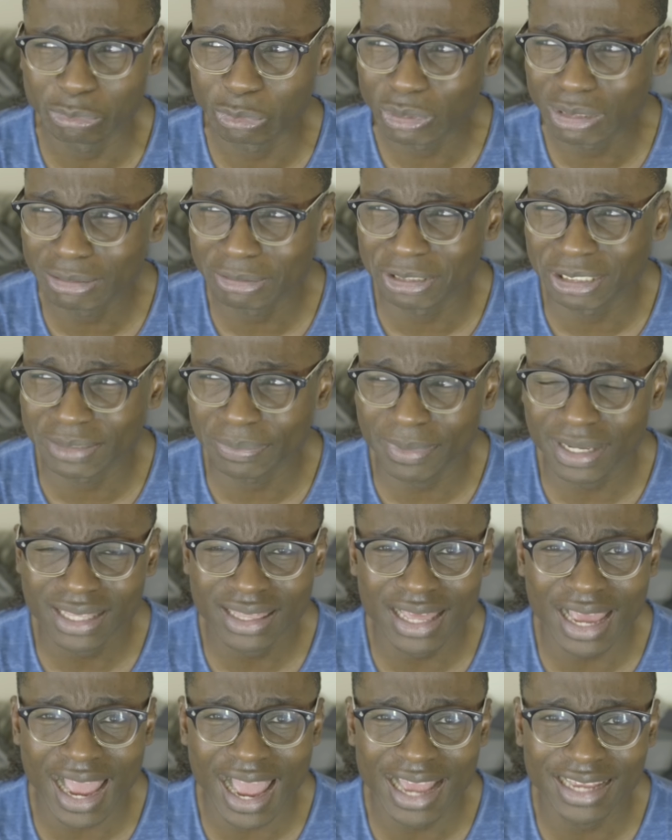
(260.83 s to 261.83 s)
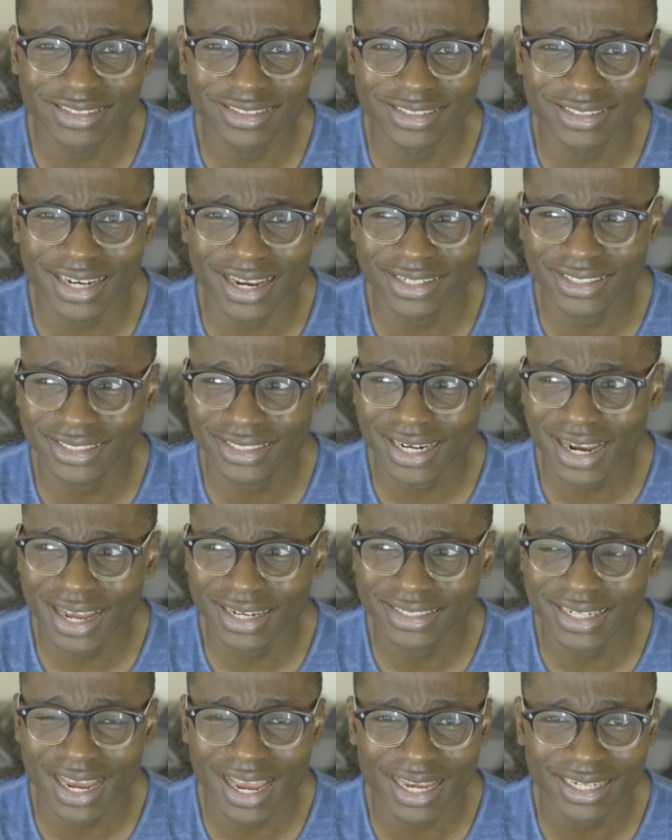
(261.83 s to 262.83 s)
Will Smith as
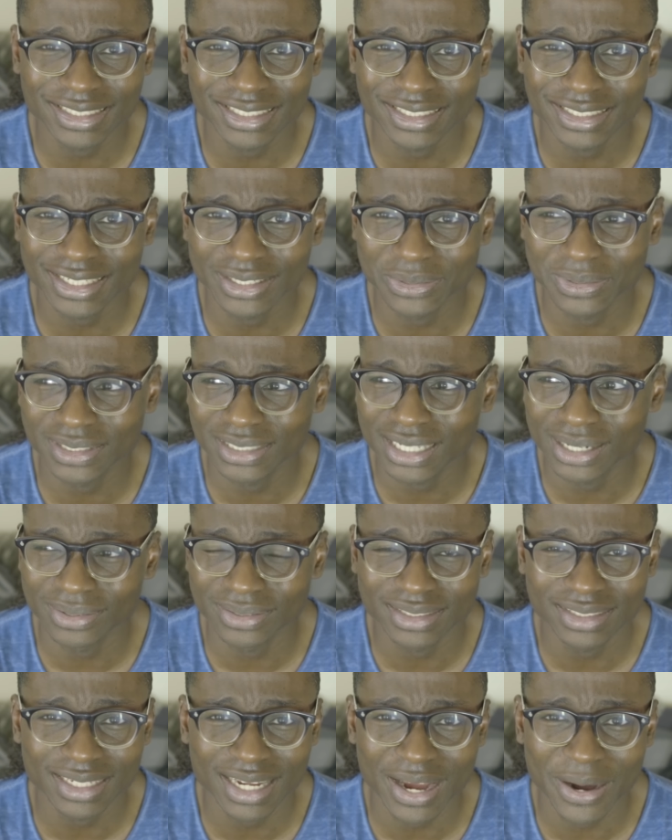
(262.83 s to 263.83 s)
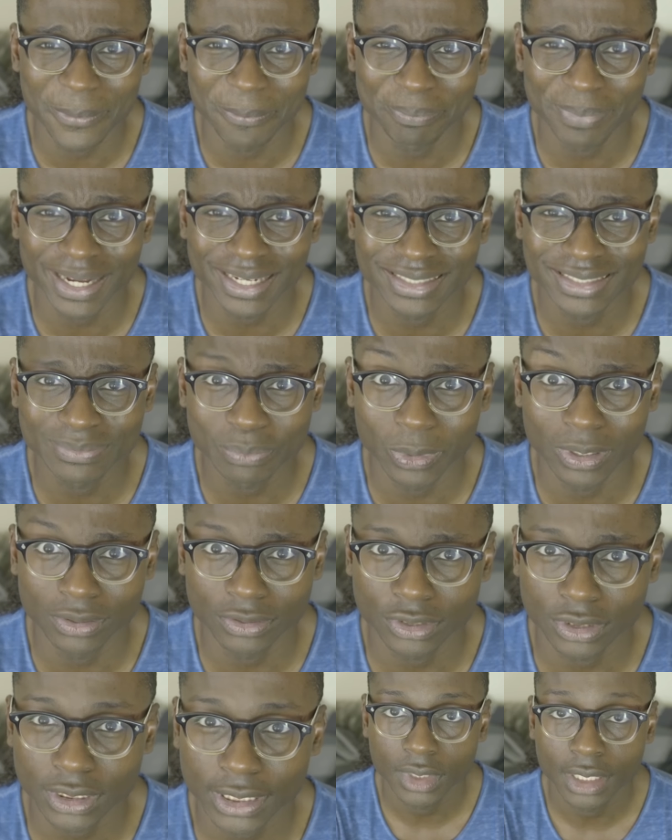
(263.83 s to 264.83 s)
Deadshot, I still don't know, but
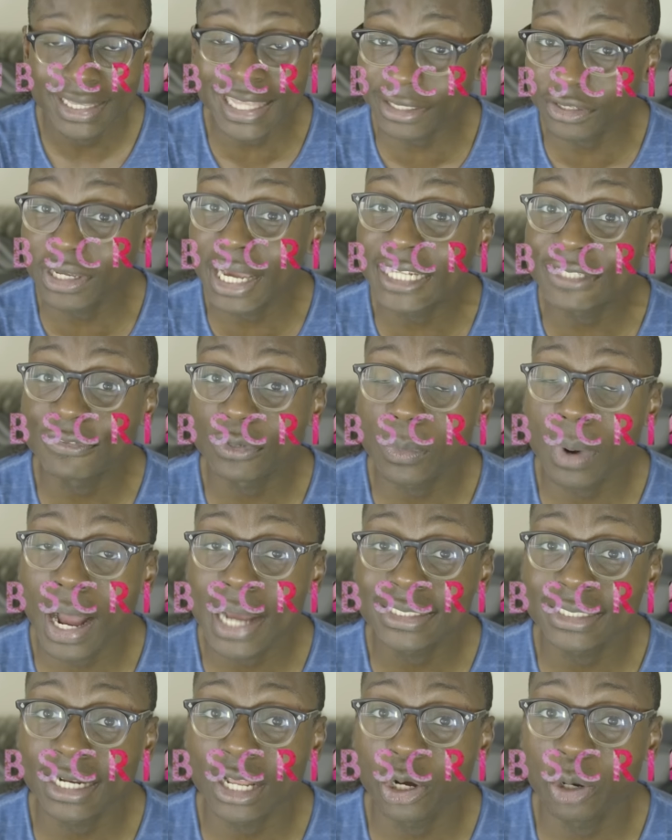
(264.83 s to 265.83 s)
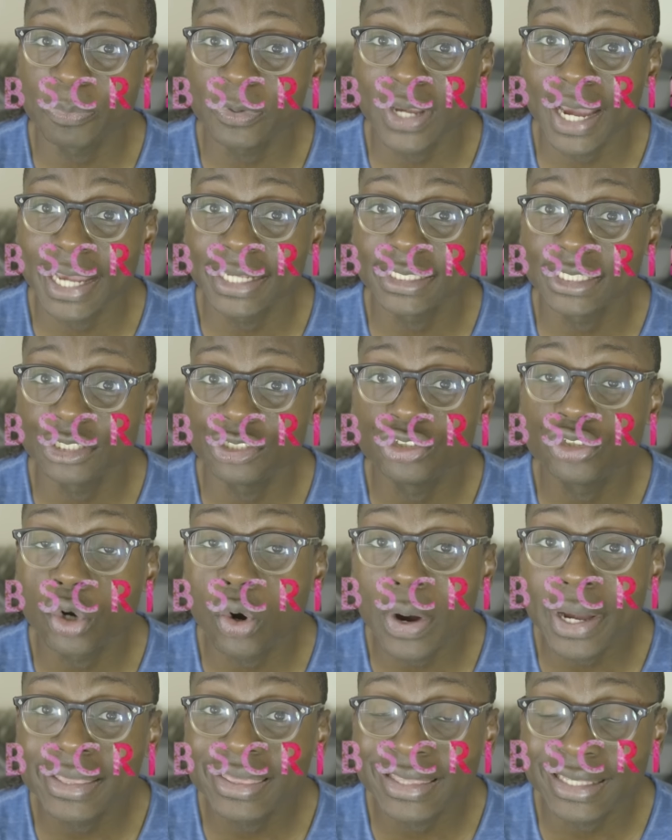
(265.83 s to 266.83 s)
we'll see. Thank you guys for watching. I hope you guys
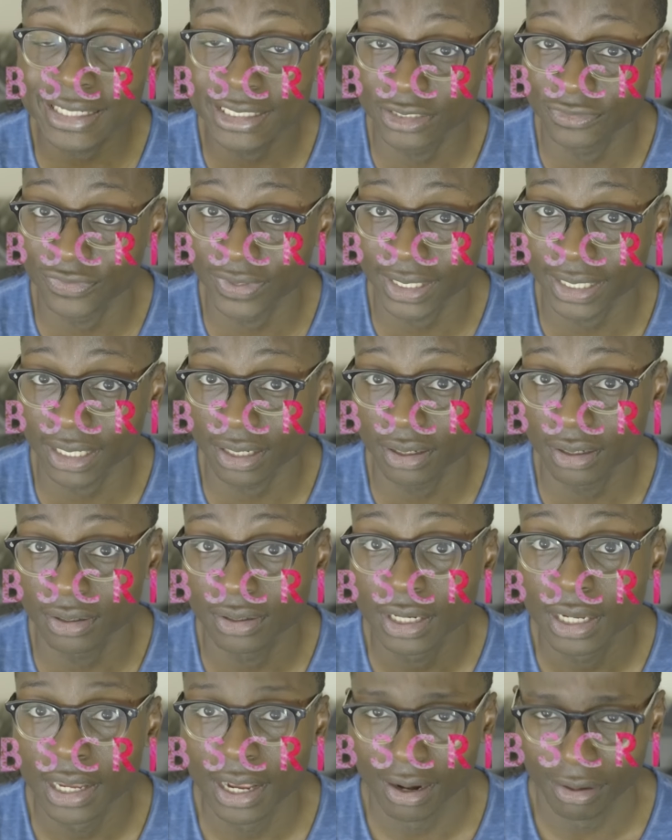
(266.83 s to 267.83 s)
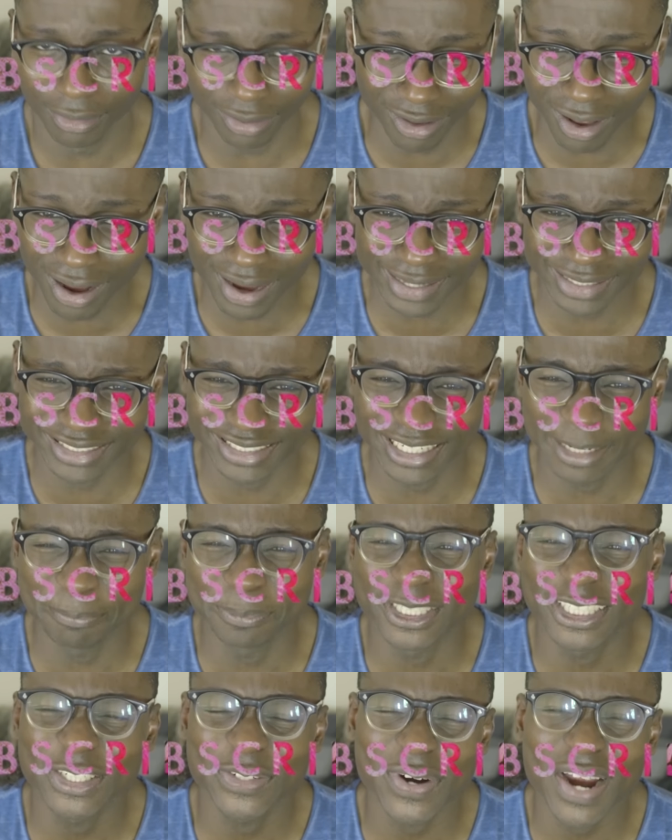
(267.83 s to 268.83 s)
enjoyed this video. Like,
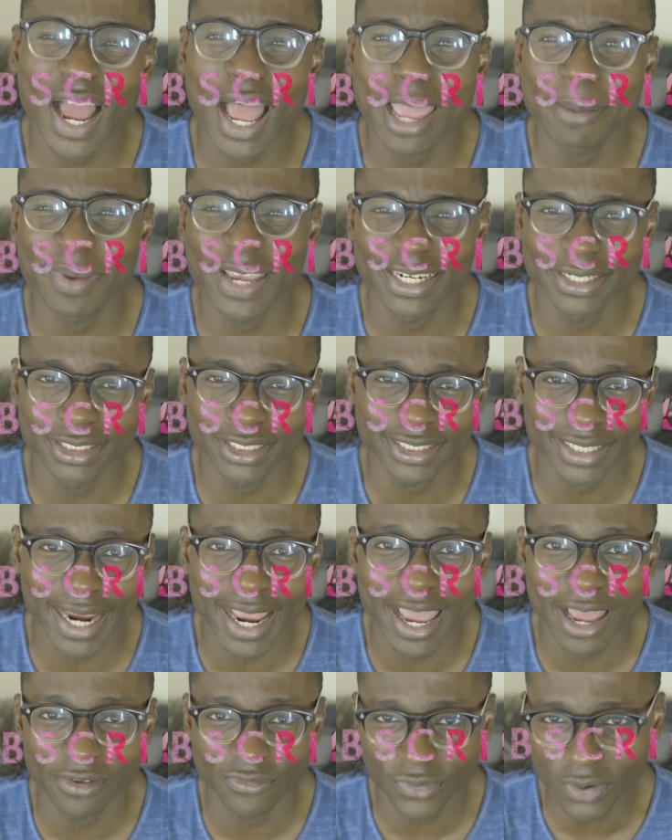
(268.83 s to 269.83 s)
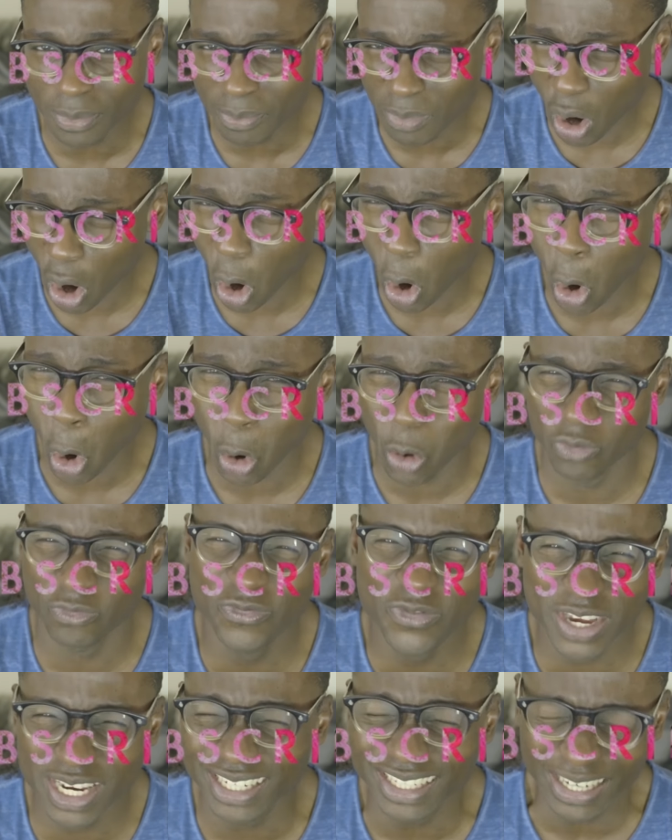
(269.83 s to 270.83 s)
subscribe, and share for more
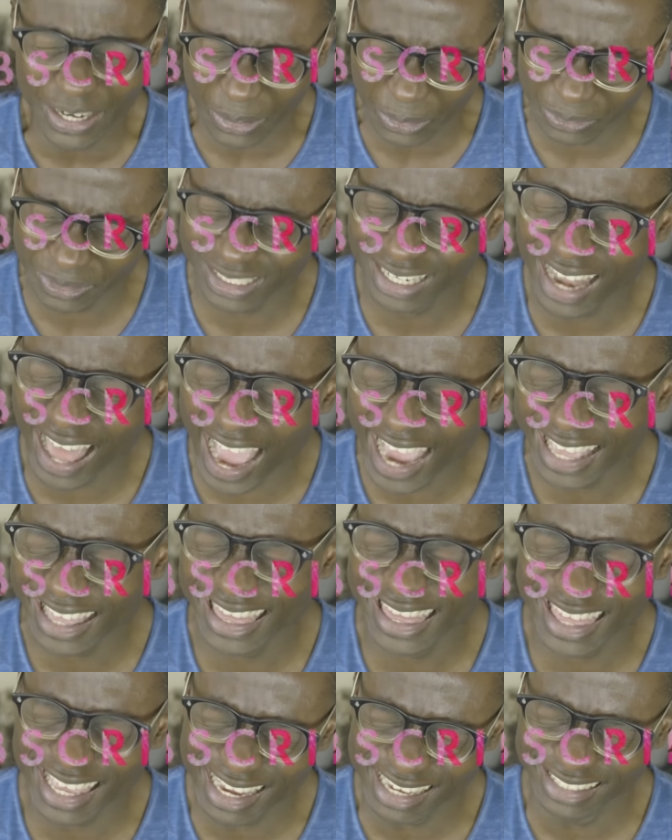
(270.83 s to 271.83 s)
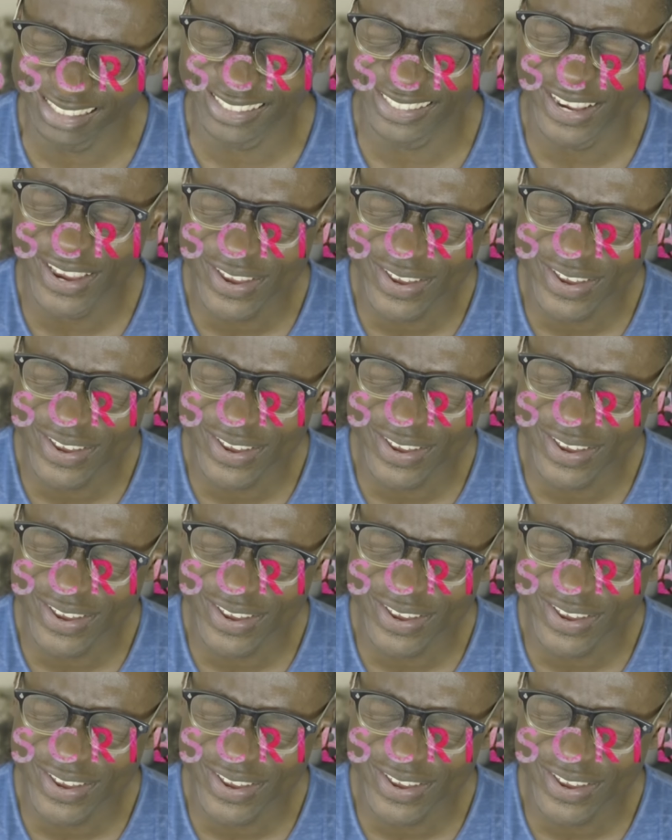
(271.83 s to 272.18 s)
videos like this.